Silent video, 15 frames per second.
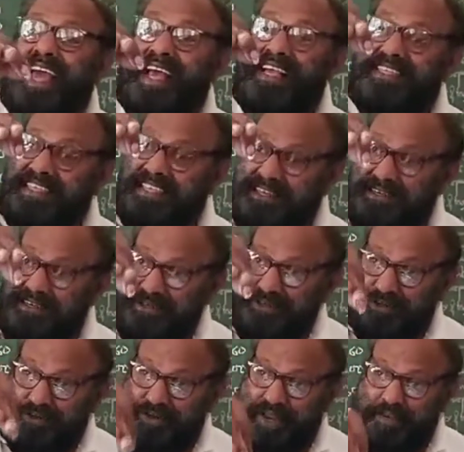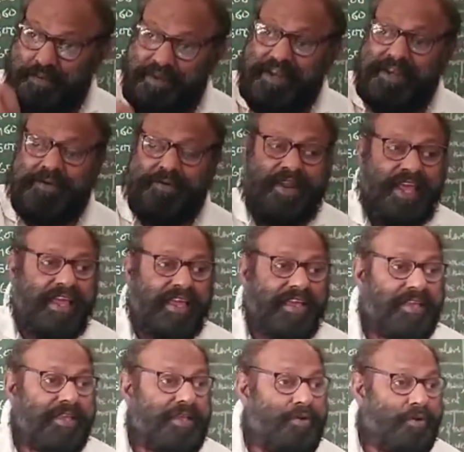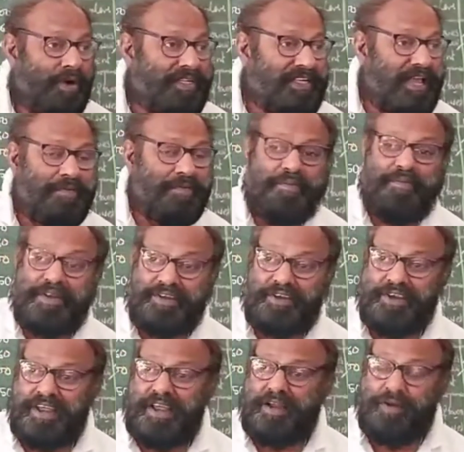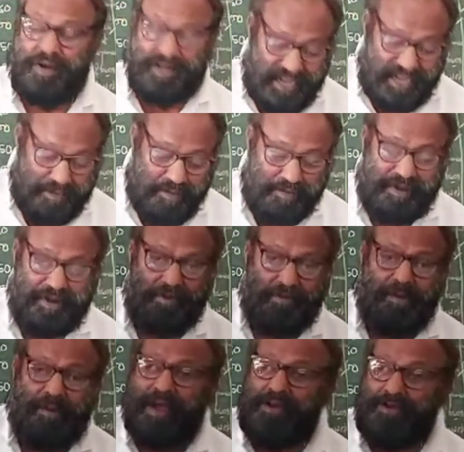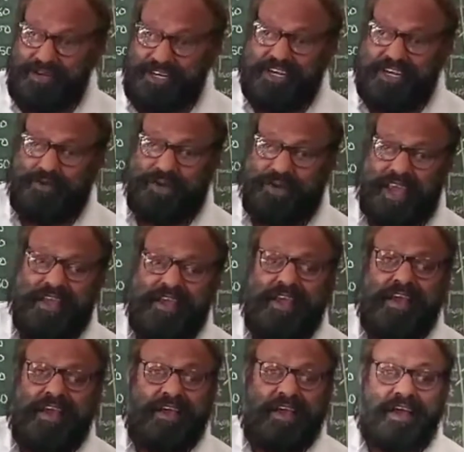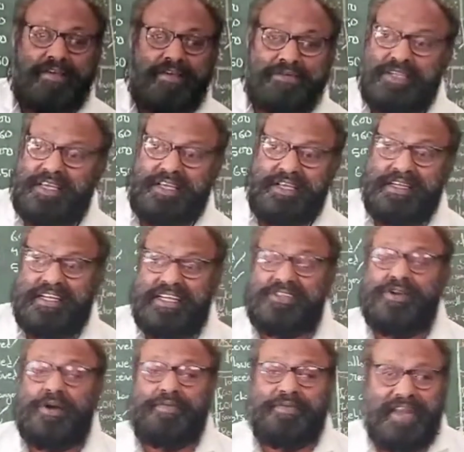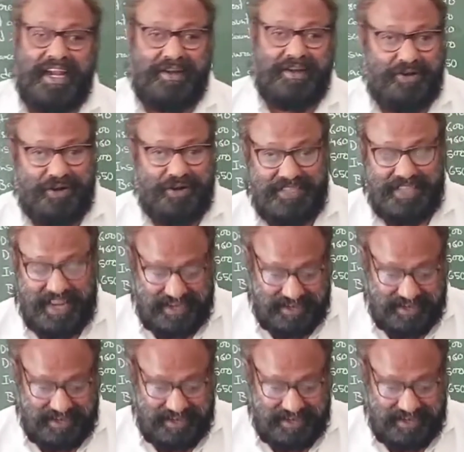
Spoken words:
as it should have been today. What type of material, what type of mobile we need today? It is of not